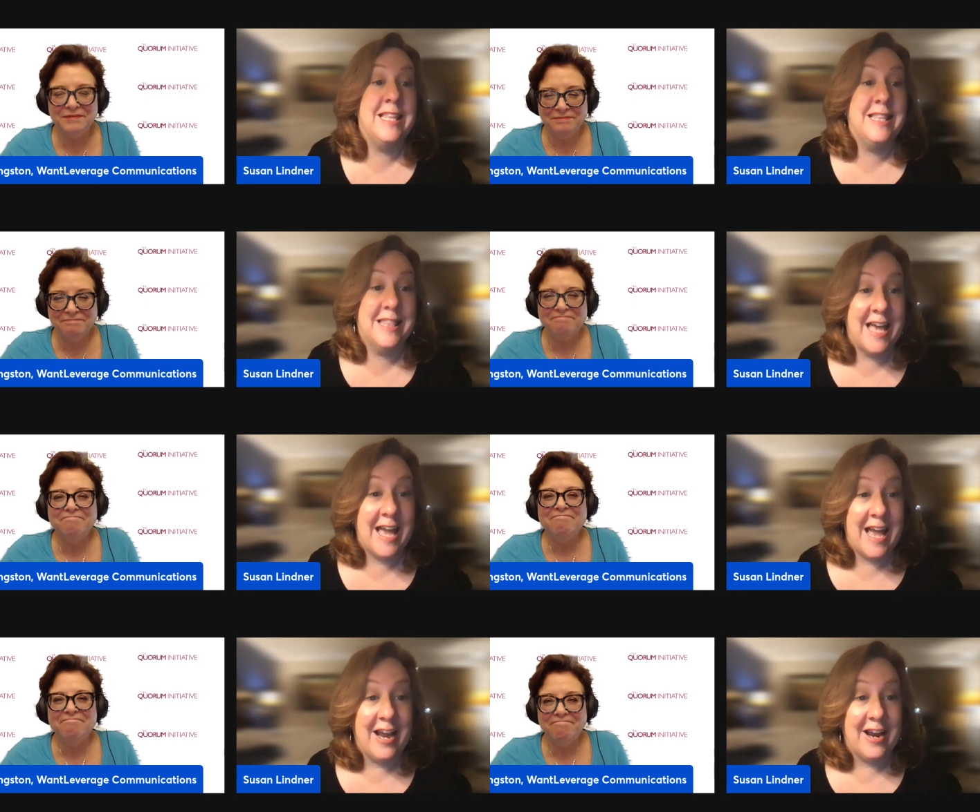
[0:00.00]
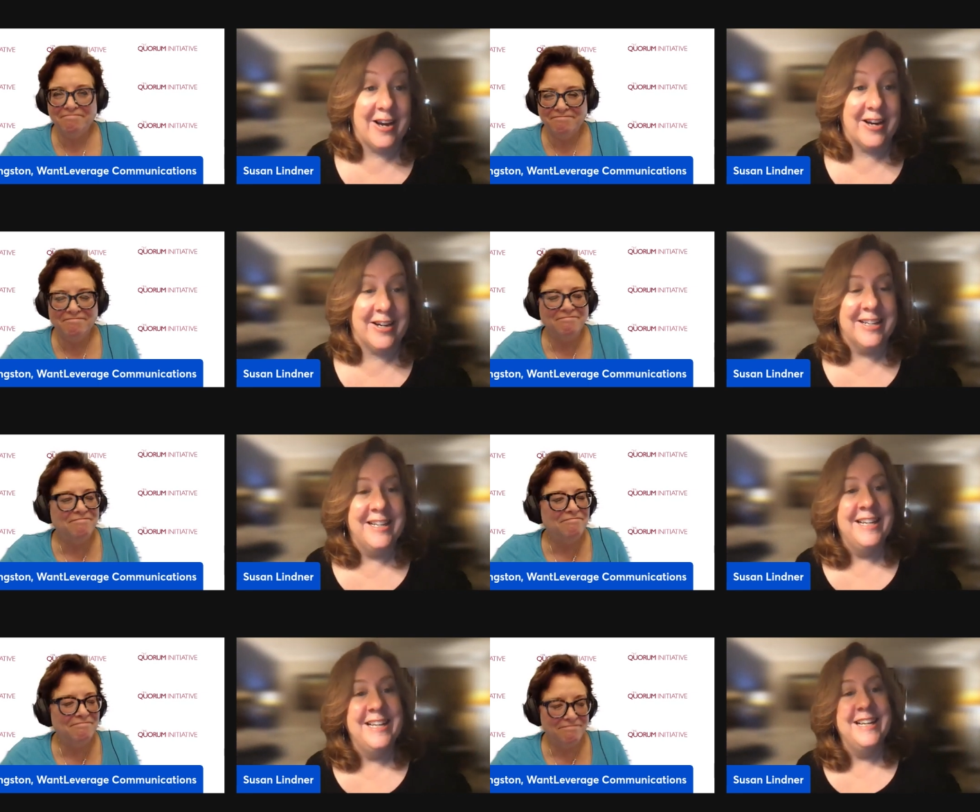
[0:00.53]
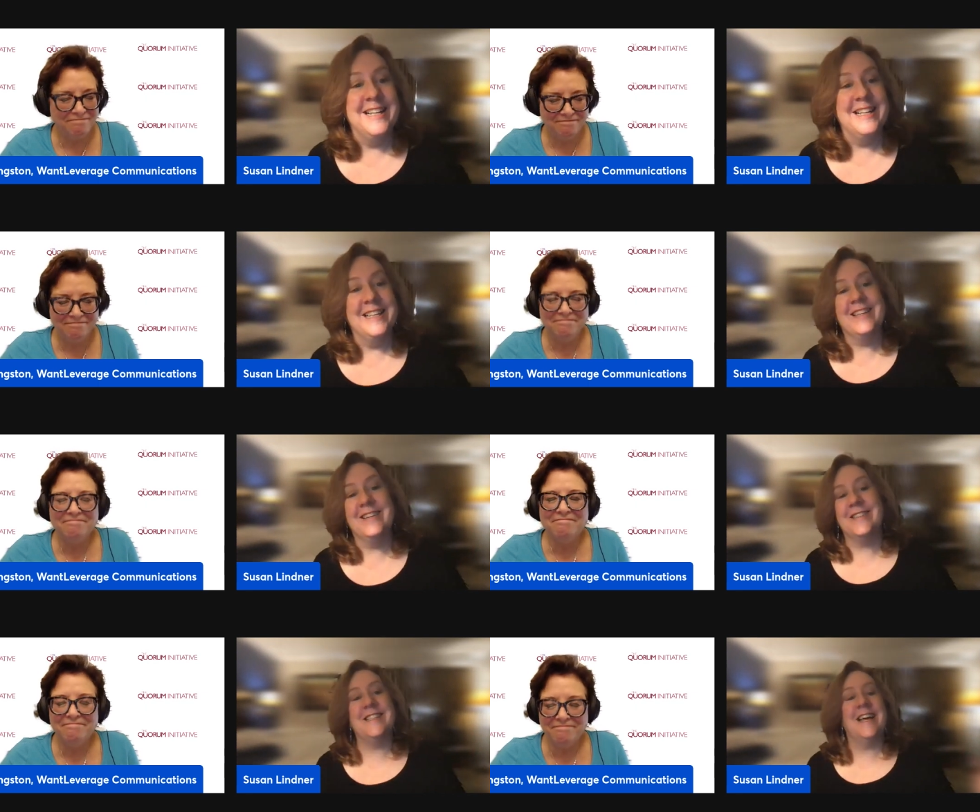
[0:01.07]
Speaker 1: there.
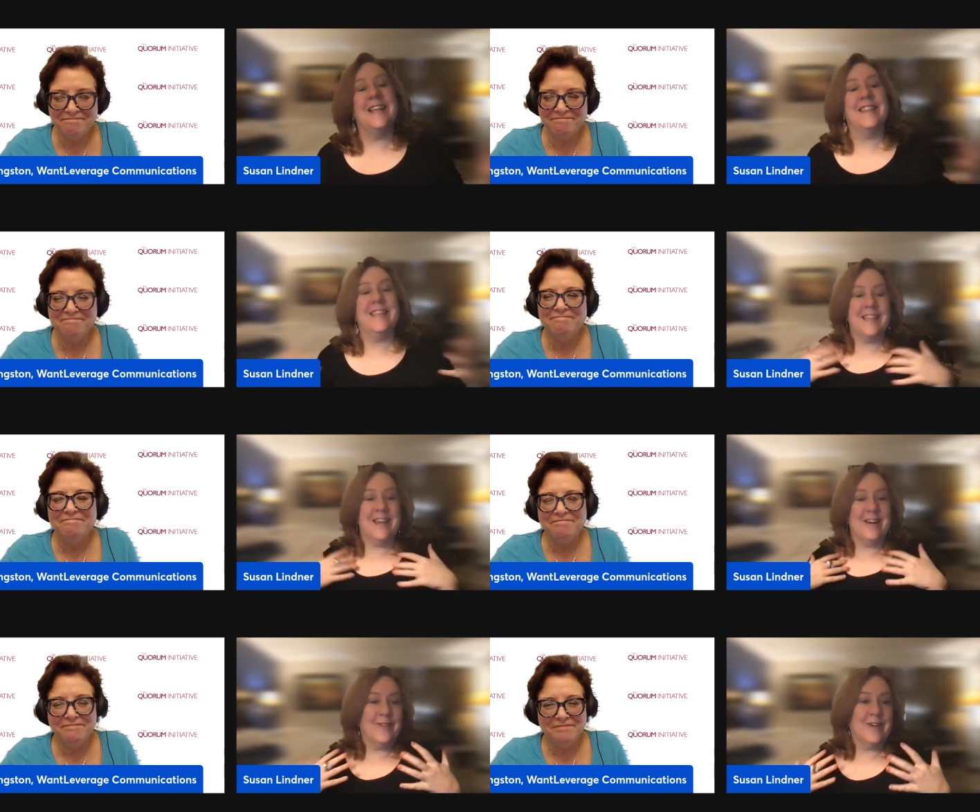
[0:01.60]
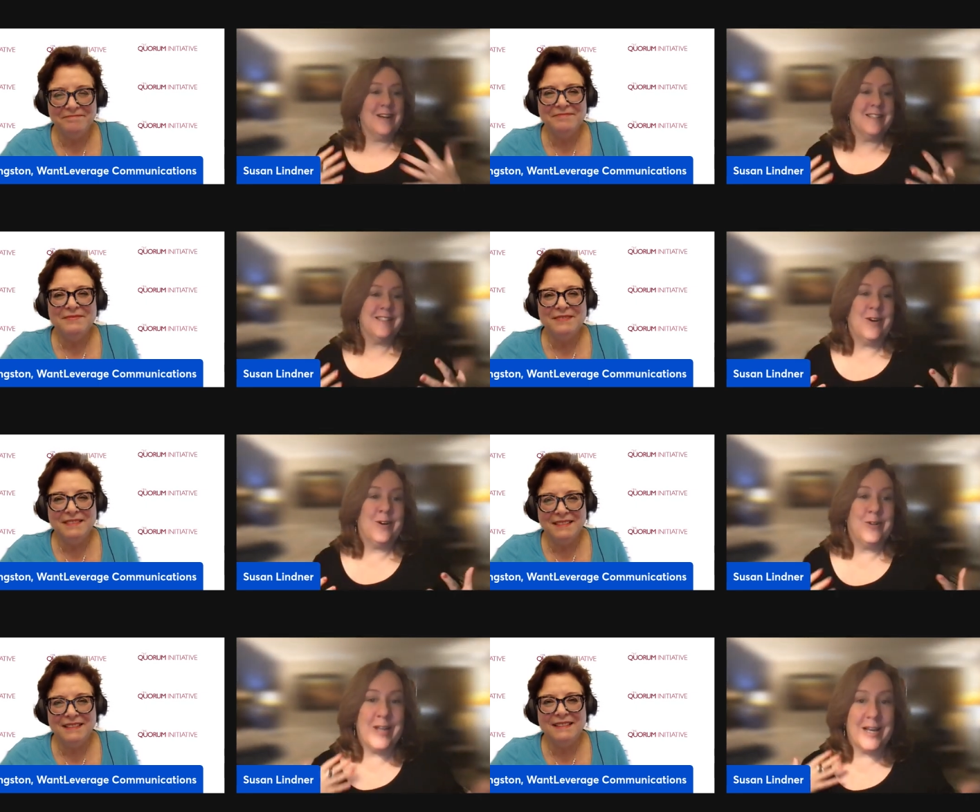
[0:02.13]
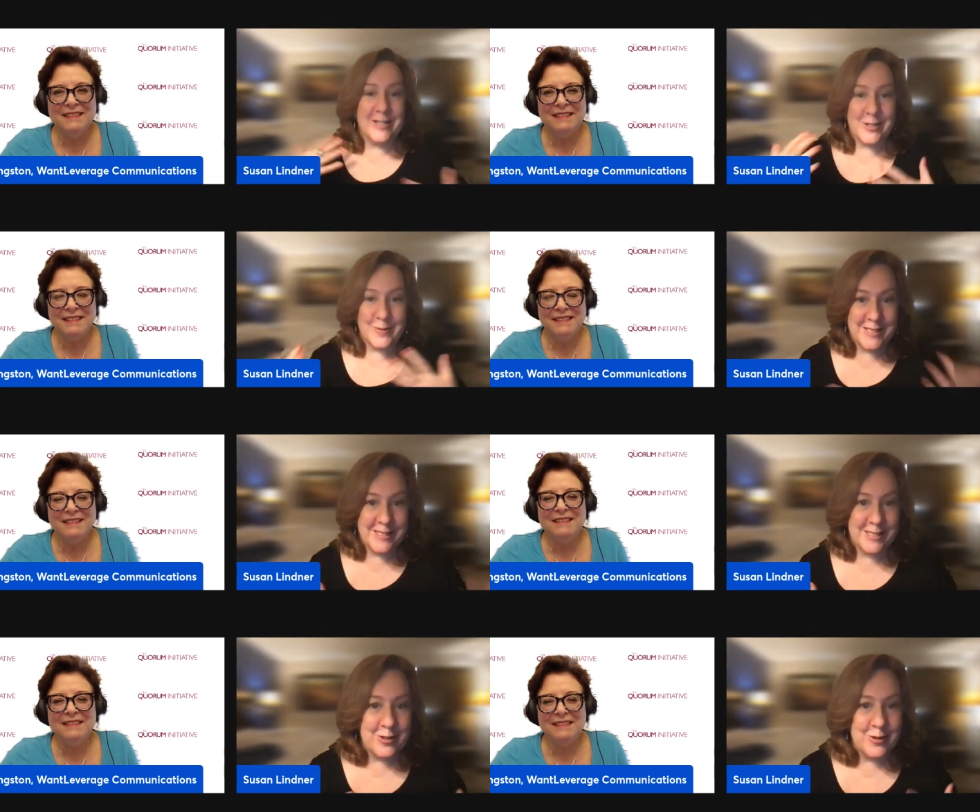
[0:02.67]
There's nothing there for us to hold on to
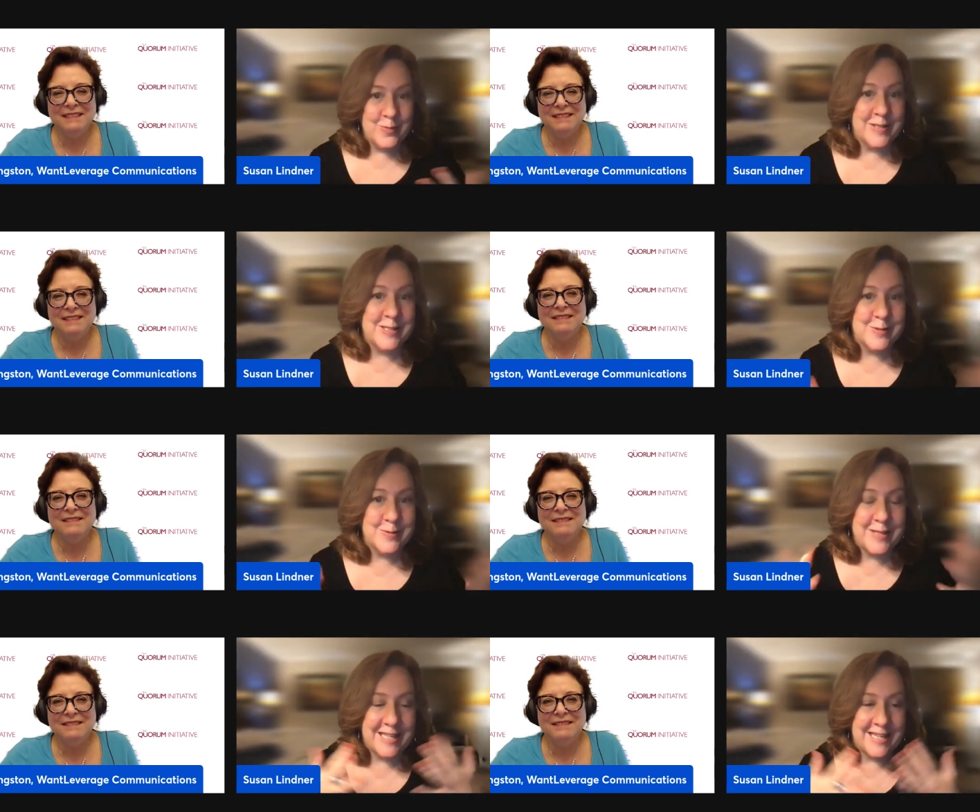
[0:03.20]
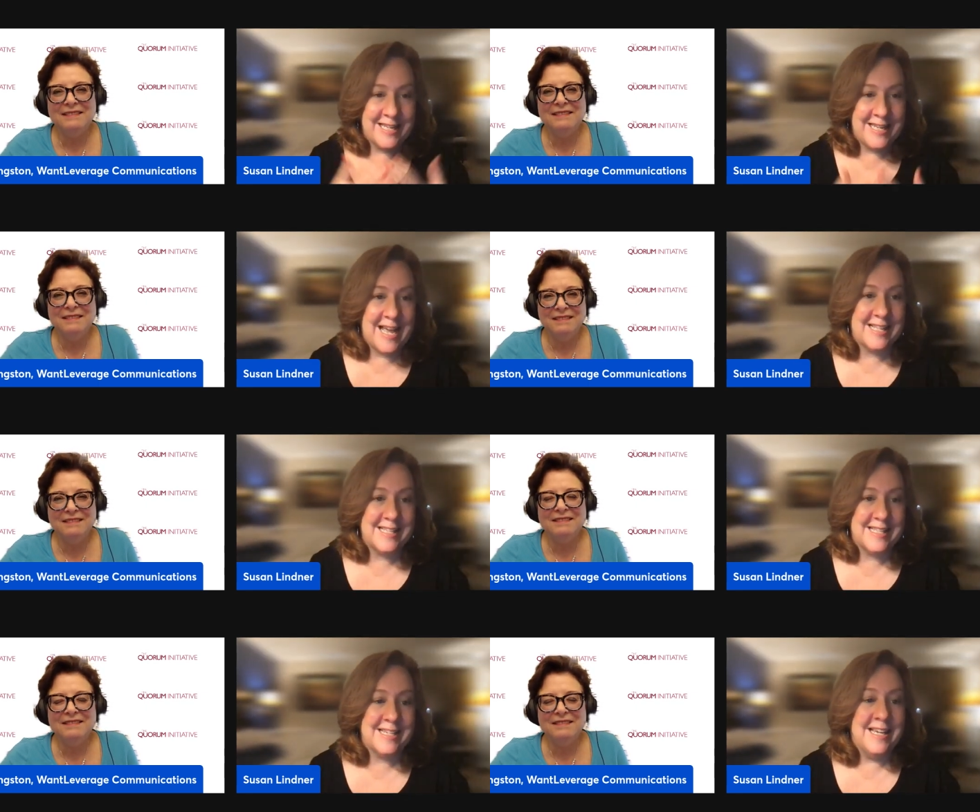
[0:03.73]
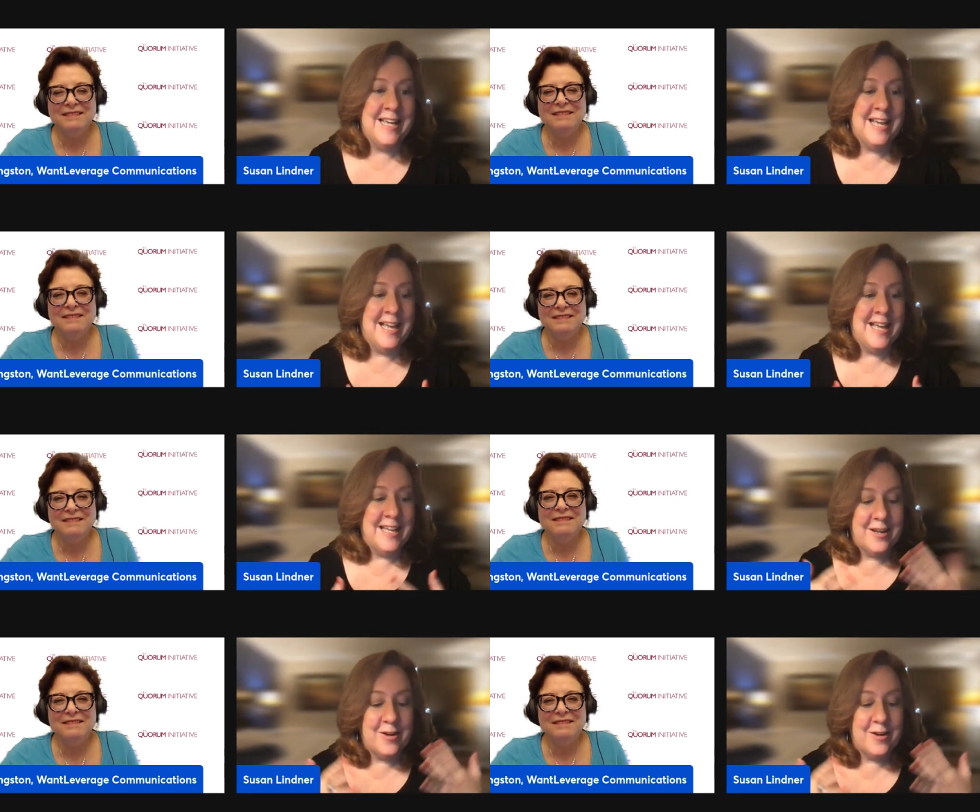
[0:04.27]
as humans. We connect, you know,